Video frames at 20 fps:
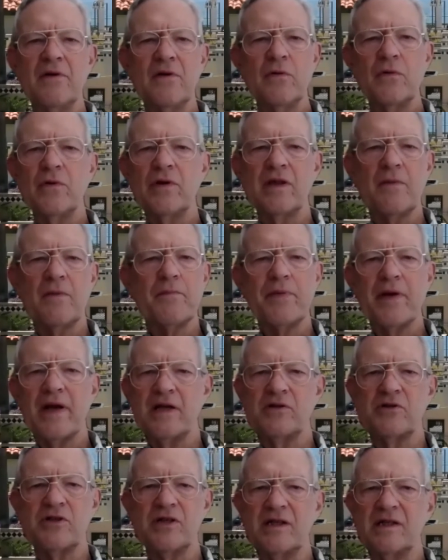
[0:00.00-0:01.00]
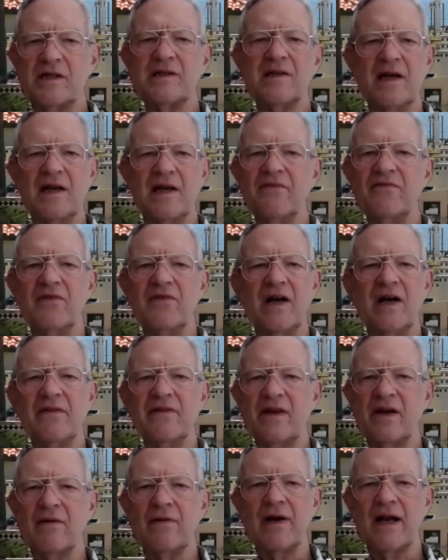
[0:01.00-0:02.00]
with a pension to live on
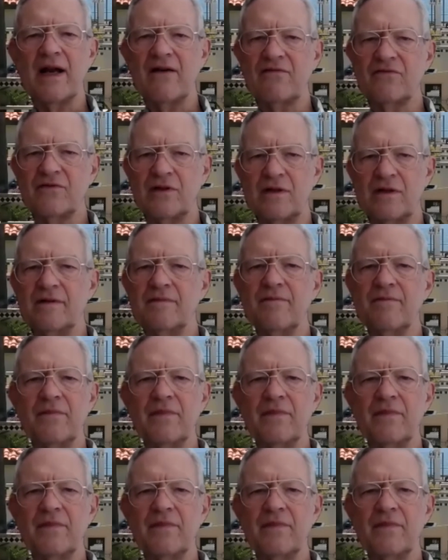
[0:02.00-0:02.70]
thereafter.